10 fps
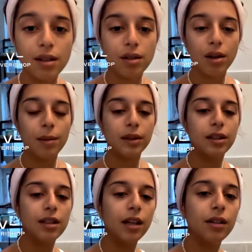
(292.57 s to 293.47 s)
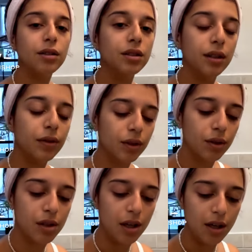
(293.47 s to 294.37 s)
sorry about the technical
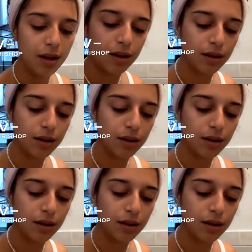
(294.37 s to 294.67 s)
difficulty.